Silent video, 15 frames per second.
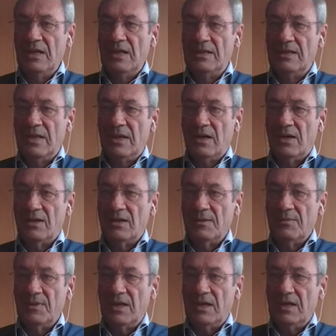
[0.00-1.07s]
there
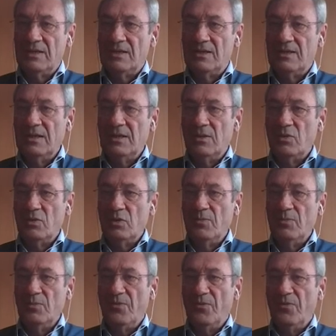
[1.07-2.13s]
is still
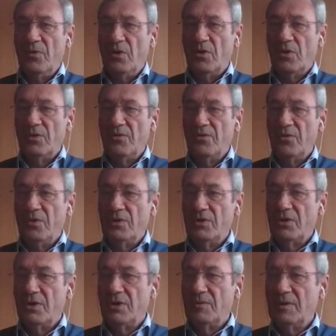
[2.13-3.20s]
room for
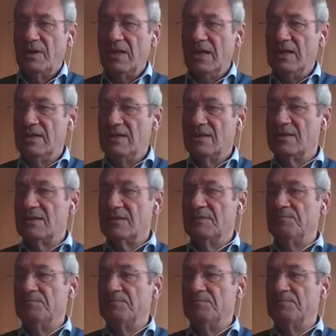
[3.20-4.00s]
further gains.